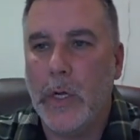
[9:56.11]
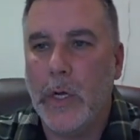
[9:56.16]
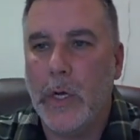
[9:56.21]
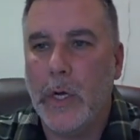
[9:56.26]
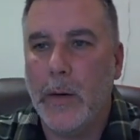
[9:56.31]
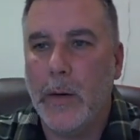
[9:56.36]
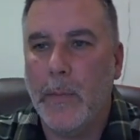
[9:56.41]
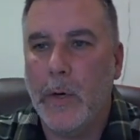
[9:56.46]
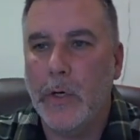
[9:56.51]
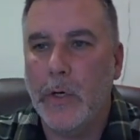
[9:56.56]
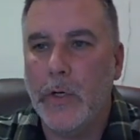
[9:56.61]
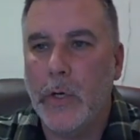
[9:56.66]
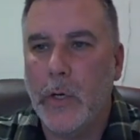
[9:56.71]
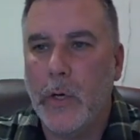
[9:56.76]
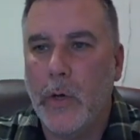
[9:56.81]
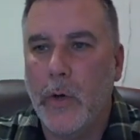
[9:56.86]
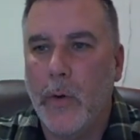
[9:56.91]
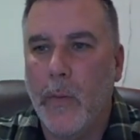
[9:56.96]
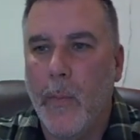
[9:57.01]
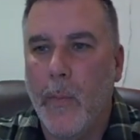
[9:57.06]

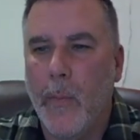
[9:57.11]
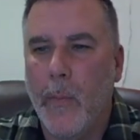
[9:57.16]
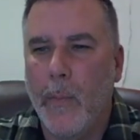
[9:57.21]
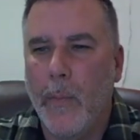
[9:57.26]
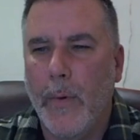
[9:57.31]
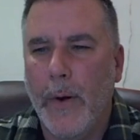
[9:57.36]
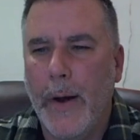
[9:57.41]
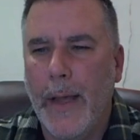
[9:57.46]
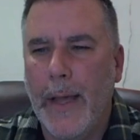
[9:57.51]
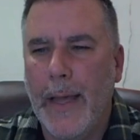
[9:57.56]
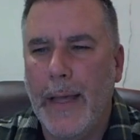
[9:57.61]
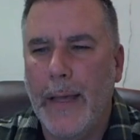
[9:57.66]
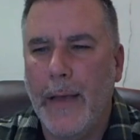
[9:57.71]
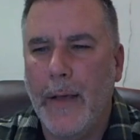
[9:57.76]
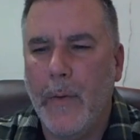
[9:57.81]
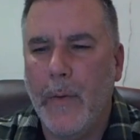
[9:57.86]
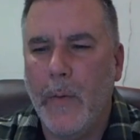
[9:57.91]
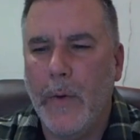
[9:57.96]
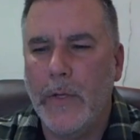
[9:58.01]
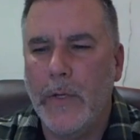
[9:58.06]
commercial break,
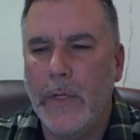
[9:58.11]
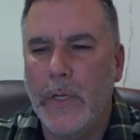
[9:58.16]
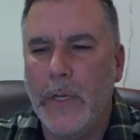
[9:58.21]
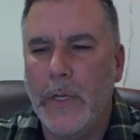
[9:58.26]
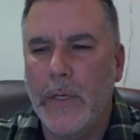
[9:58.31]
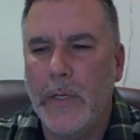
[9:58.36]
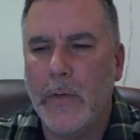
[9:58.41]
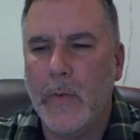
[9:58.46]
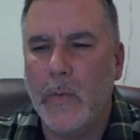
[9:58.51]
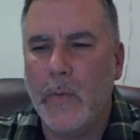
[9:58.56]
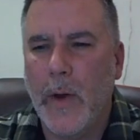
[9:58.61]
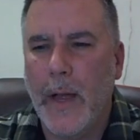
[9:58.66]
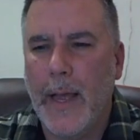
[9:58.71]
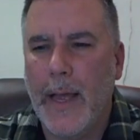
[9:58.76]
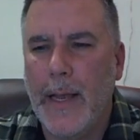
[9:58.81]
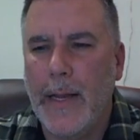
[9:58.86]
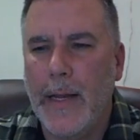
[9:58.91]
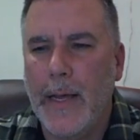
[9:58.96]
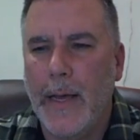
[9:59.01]
which is right